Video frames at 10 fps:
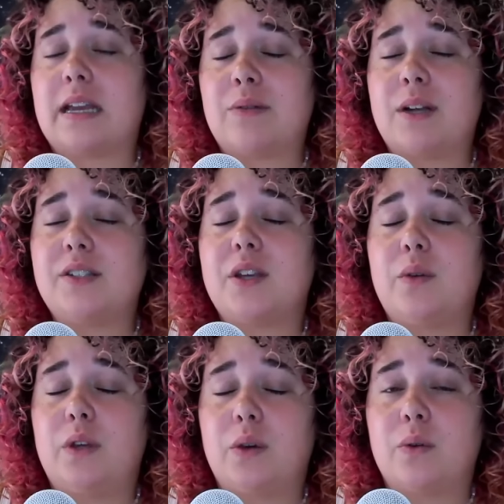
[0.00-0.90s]
can rescue
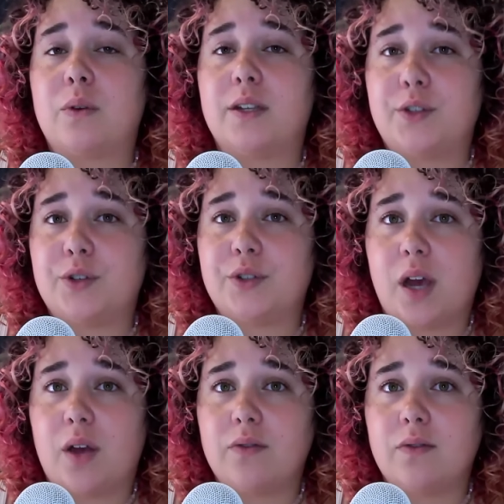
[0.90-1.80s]
you is
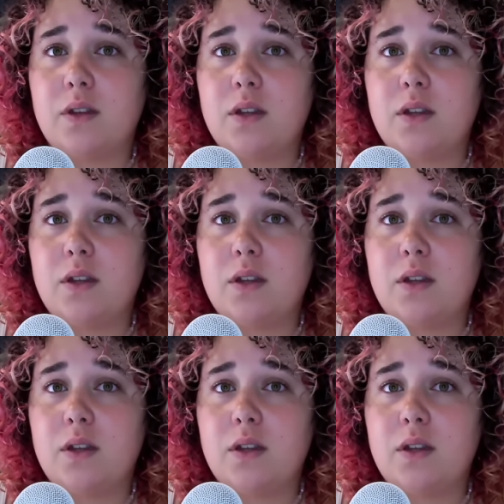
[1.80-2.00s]
yourself.